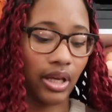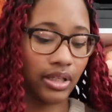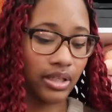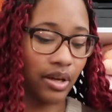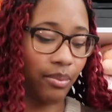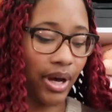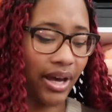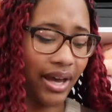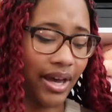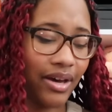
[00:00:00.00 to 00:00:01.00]
Next up,
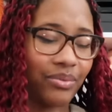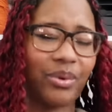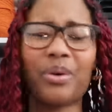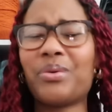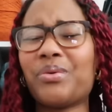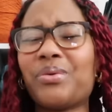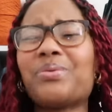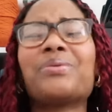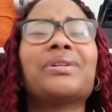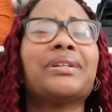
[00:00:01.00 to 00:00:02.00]
I have, oh,
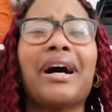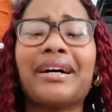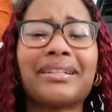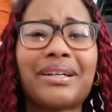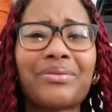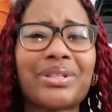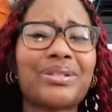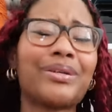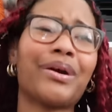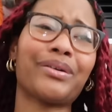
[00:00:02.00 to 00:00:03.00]
I love
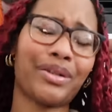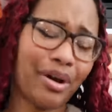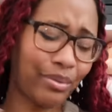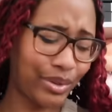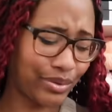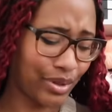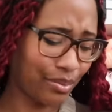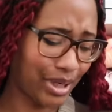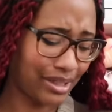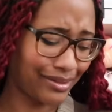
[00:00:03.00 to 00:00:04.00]
this yarn combo
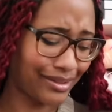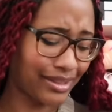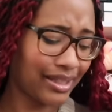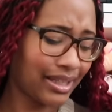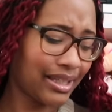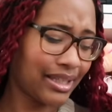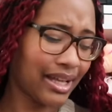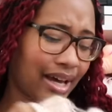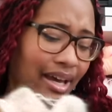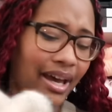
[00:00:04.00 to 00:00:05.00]
so much.
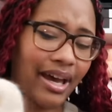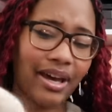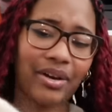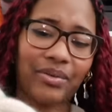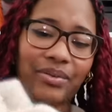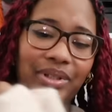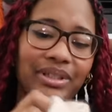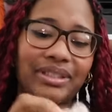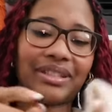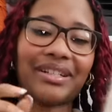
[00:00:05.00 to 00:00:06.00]
I have
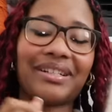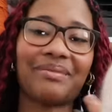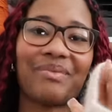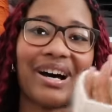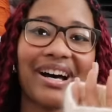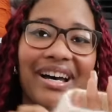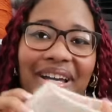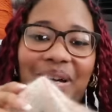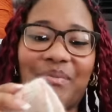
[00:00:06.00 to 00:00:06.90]
my